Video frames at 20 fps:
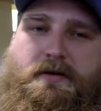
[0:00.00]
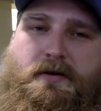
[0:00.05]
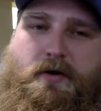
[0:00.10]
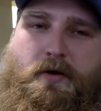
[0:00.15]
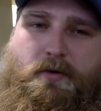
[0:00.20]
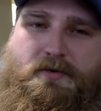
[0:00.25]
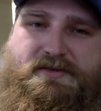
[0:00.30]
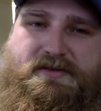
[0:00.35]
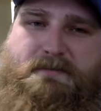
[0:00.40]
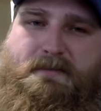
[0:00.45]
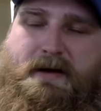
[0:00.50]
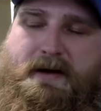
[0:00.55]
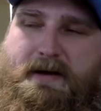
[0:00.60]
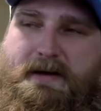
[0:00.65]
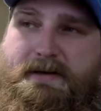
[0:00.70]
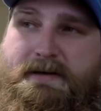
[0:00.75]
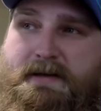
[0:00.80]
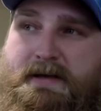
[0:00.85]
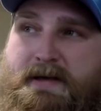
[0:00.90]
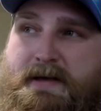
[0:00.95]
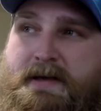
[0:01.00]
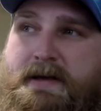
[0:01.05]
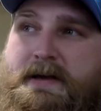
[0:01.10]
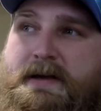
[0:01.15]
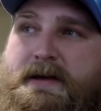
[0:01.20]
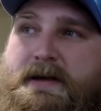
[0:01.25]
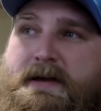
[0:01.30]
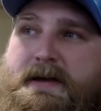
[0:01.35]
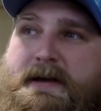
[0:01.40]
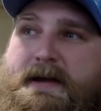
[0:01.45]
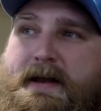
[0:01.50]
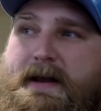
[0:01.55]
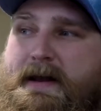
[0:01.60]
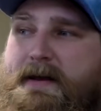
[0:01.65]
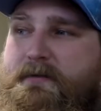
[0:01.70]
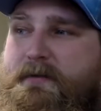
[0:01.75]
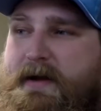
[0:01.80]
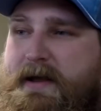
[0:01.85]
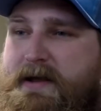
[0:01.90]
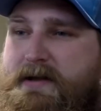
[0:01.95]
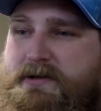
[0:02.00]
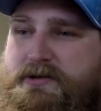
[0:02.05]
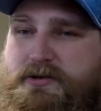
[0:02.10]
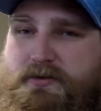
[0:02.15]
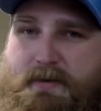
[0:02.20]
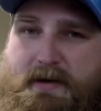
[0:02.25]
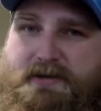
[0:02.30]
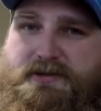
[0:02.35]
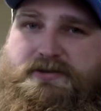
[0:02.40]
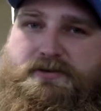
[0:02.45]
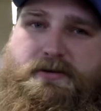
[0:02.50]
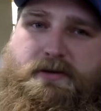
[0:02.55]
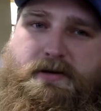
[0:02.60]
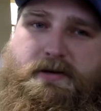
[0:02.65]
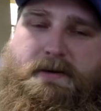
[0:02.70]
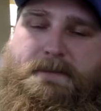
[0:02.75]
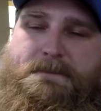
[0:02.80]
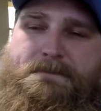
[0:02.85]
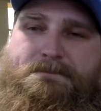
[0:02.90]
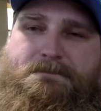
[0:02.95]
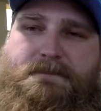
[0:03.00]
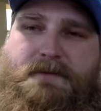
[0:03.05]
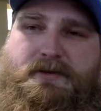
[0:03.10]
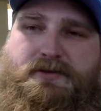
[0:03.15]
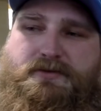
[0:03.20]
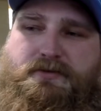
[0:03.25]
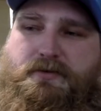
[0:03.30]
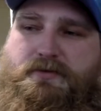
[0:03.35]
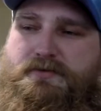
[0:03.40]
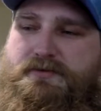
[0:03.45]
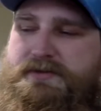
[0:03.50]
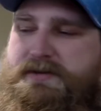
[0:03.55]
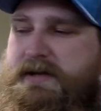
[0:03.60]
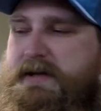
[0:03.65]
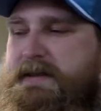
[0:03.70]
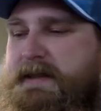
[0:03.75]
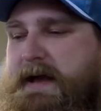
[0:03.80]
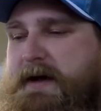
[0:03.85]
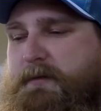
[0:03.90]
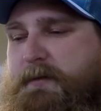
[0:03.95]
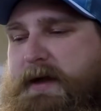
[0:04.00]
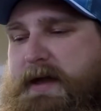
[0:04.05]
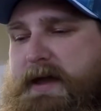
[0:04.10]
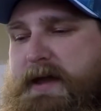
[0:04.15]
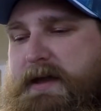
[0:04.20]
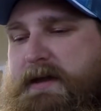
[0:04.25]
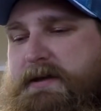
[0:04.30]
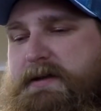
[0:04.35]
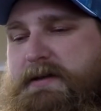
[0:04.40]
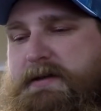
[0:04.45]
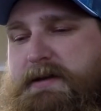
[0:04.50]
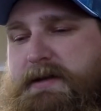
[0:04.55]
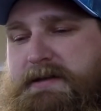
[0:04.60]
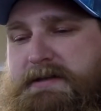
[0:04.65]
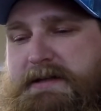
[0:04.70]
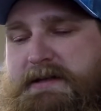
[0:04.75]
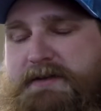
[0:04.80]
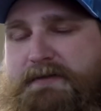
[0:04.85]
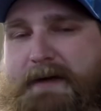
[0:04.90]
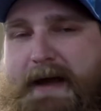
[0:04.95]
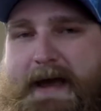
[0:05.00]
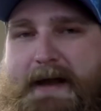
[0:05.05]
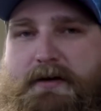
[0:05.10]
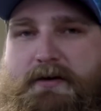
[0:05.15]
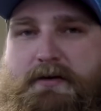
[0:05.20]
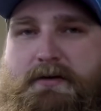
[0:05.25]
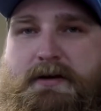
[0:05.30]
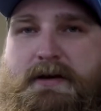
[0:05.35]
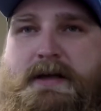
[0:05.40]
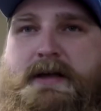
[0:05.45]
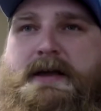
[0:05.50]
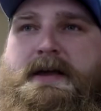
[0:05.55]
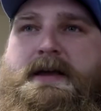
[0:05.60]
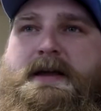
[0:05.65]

holes in mine and ran two extra screws, and that way it didn't rattle